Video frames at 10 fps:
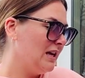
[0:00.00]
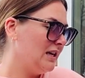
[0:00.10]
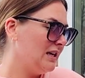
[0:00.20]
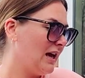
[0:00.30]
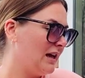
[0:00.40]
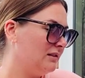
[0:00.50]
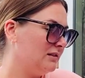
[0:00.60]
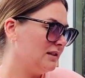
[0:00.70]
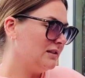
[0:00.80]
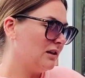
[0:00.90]
He
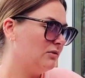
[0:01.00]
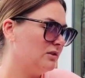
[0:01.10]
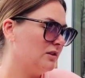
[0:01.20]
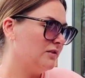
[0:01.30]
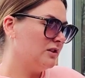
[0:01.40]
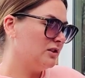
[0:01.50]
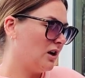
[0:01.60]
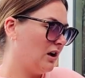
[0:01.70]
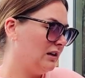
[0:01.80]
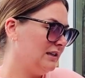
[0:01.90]
held it out of the
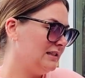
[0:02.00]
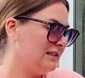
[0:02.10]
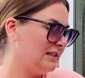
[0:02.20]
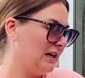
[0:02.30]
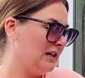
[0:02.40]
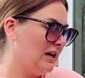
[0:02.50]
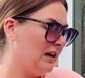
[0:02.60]
starlit sea